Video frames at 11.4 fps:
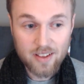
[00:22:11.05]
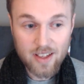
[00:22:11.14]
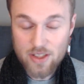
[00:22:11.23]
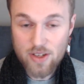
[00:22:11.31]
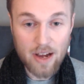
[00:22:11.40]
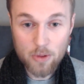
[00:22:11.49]

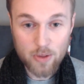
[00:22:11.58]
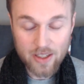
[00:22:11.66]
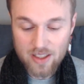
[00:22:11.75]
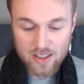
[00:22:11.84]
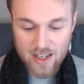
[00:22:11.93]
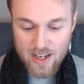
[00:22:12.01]
And you have to
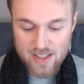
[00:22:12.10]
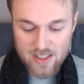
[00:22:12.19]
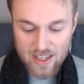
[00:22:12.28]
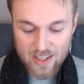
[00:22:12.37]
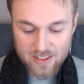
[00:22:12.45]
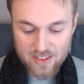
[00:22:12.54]
recognize
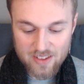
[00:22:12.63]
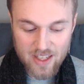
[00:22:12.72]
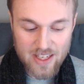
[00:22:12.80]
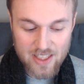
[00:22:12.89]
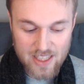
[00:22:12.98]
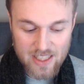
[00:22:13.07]
that
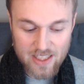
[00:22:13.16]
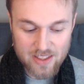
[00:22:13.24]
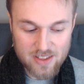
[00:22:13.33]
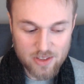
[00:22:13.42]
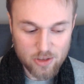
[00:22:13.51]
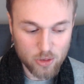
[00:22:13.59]
they need
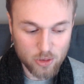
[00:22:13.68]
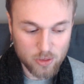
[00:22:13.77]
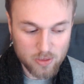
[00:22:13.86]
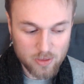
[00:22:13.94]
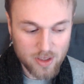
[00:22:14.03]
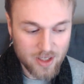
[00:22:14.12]
it to